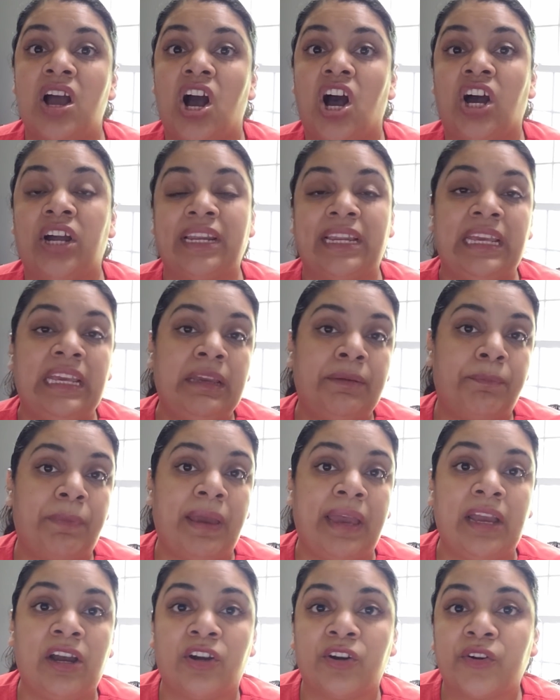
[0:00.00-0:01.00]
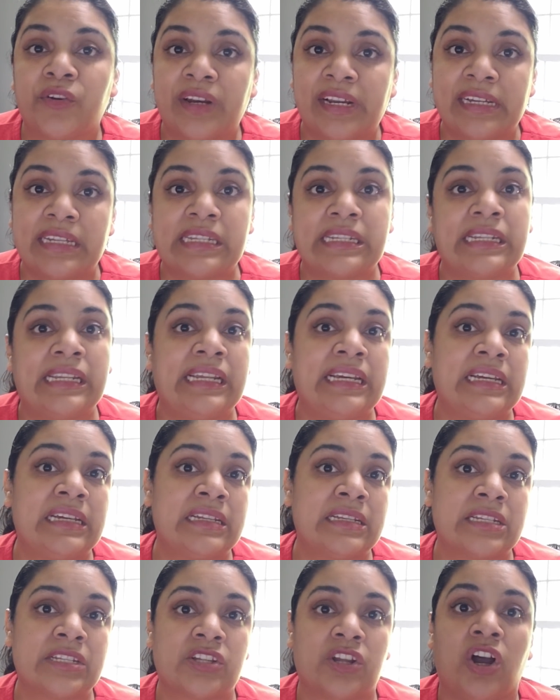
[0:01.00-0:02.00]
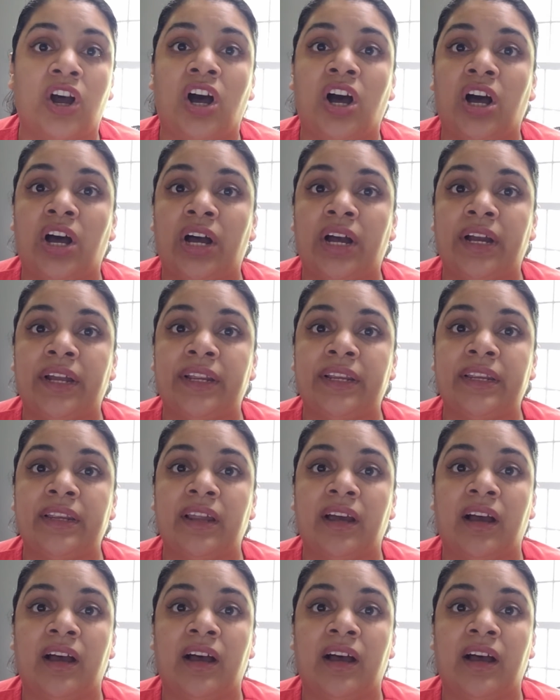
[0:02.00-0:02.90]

on eBay, on Craigslist, on